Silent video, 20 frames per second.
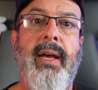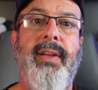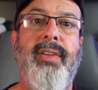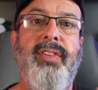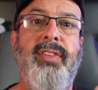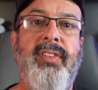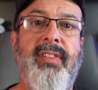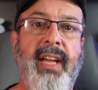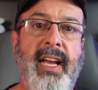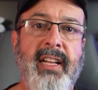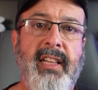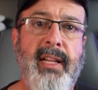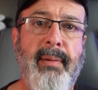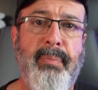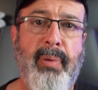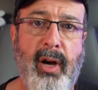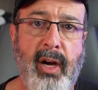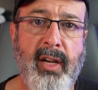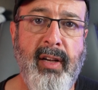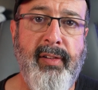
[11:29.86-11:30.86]
State the
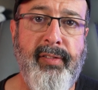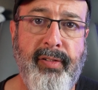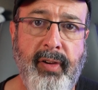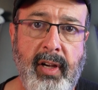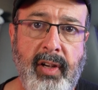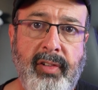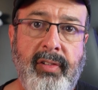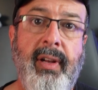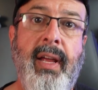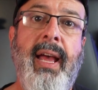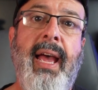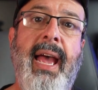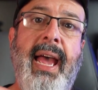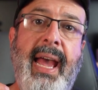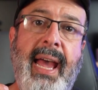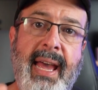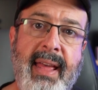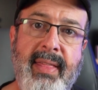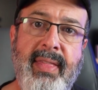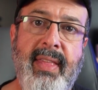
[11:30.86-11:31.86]
point first
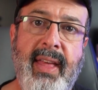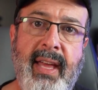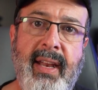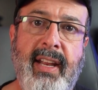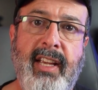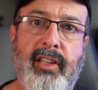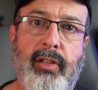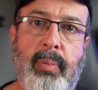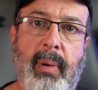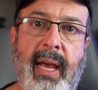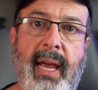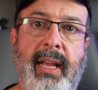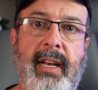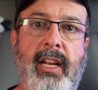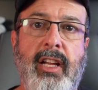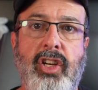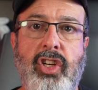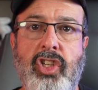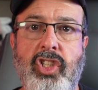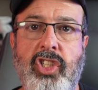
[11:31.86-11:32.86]
and then explain.
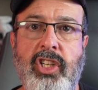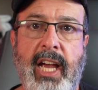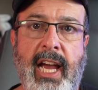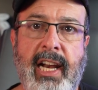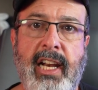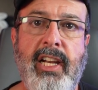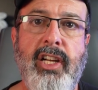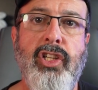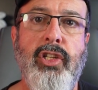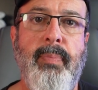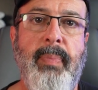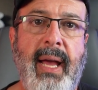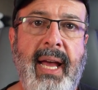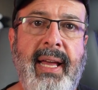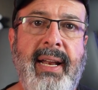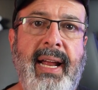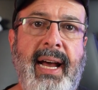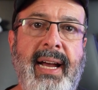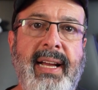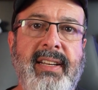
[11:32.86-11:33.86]
Challenge
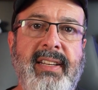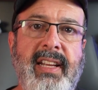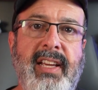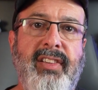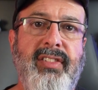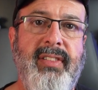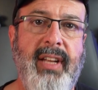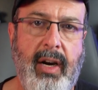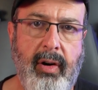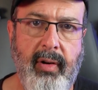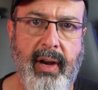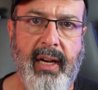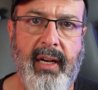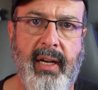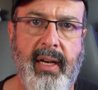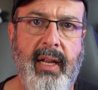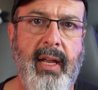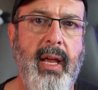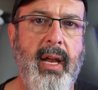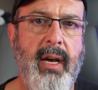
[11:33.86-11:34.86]
bad ideas
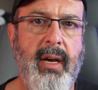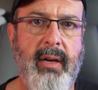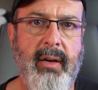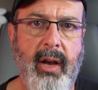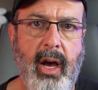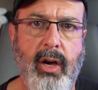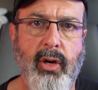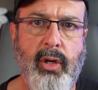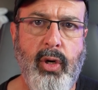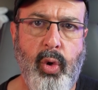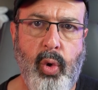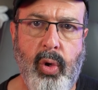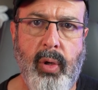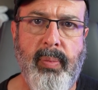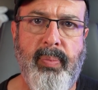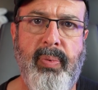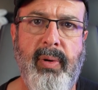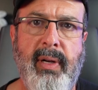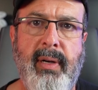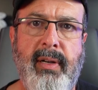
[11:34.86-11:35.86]
directly. No
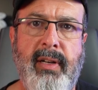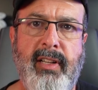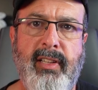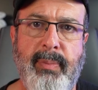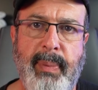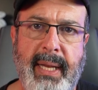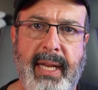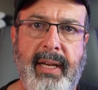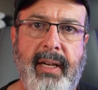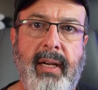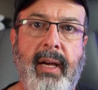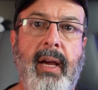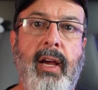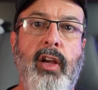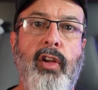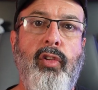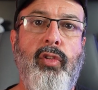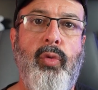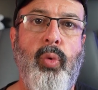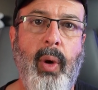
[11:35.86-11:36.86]
corporate speak.
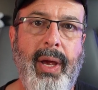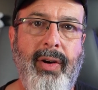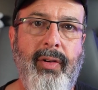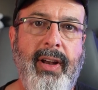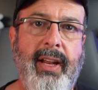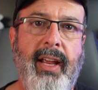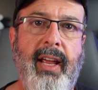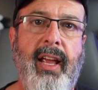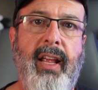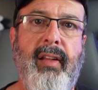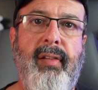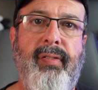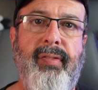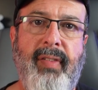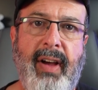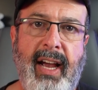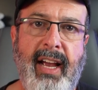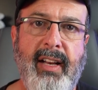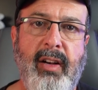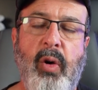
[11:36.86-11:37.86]
Swearing is
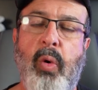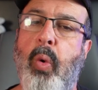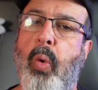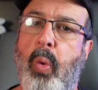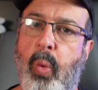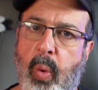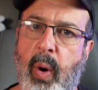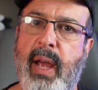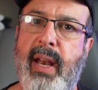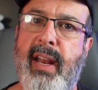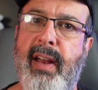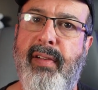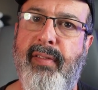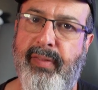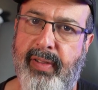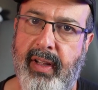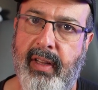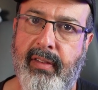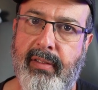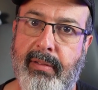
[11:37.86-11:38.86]
fine when it
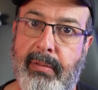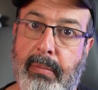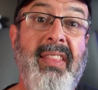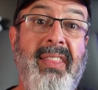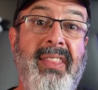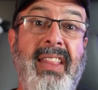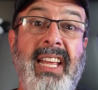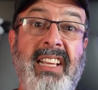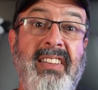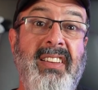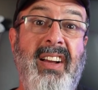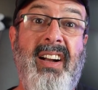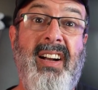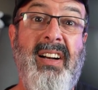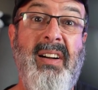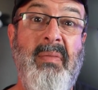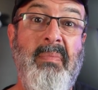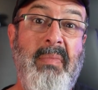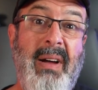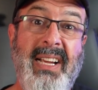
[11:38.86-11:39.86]
fits. These
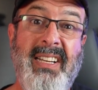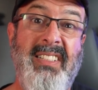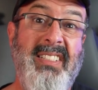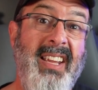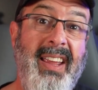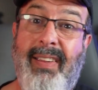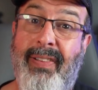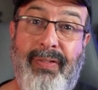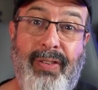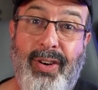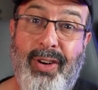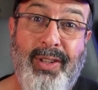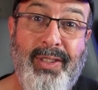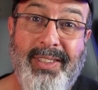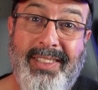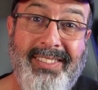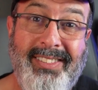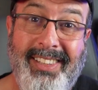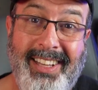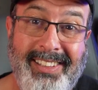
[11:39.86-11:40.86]
are my
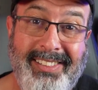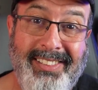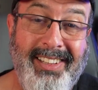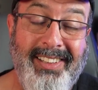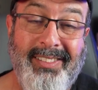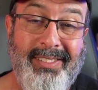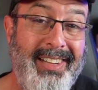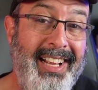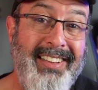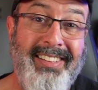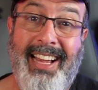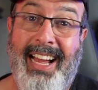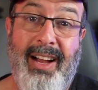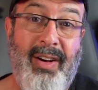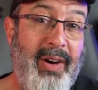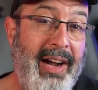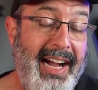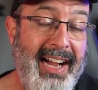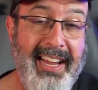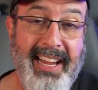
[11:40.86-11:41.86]
default settings. That's
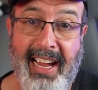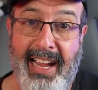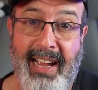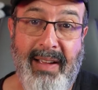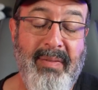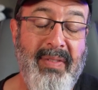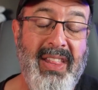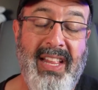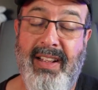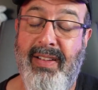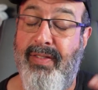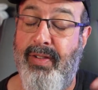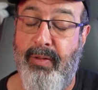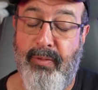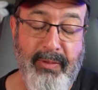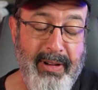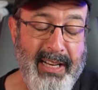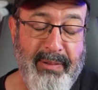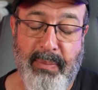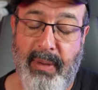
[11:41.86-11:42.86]
how I am. If you
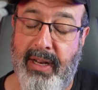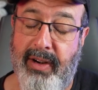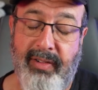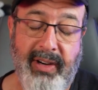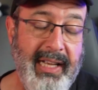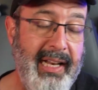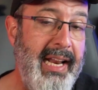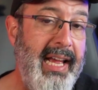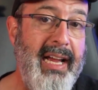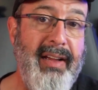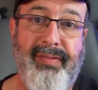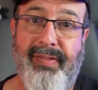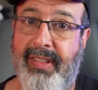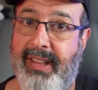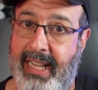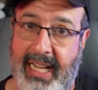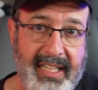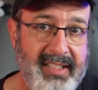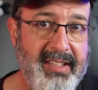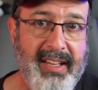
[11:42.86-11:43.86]
meet me in real life,
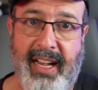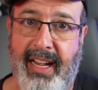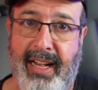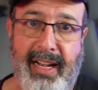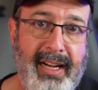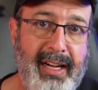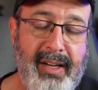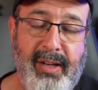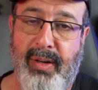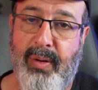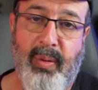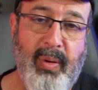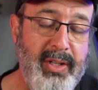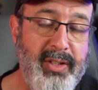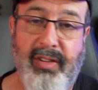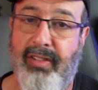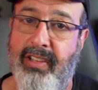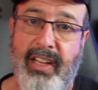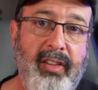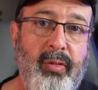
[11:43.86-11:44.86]
that's how what
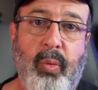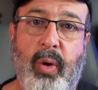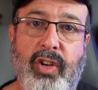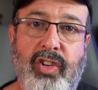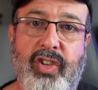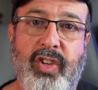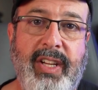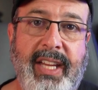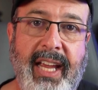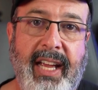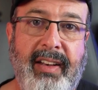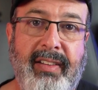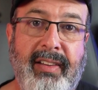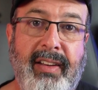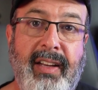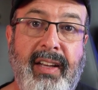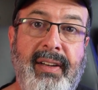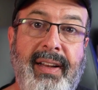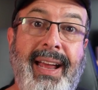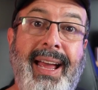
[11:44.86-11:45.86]
you see is what you get.
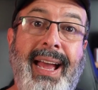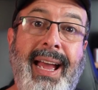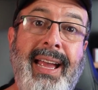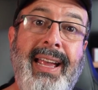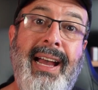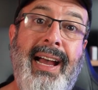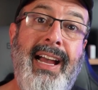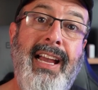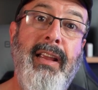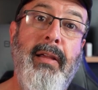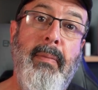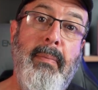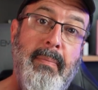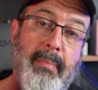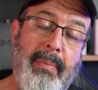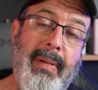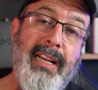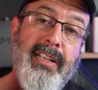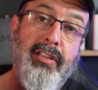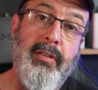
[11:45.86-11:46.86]
AI
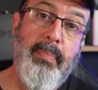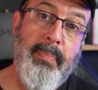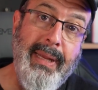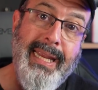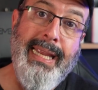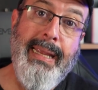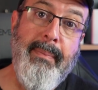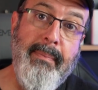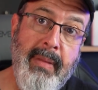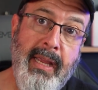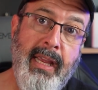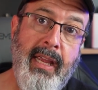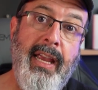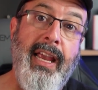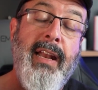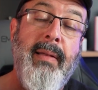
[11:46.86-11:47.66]
must be me.